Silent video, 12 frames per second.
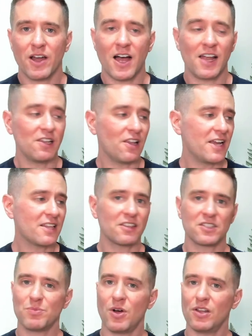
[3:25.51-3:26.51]
I like the
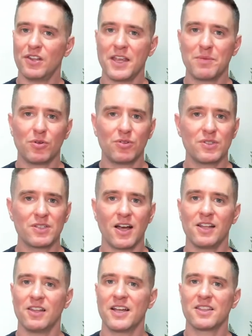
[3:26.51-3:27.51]
small labels.
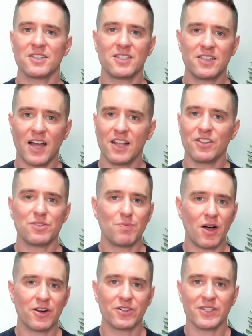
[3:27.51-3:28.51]
I like the stylish
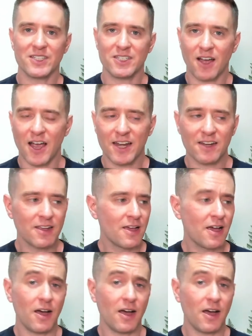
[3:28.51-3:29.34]
modern design.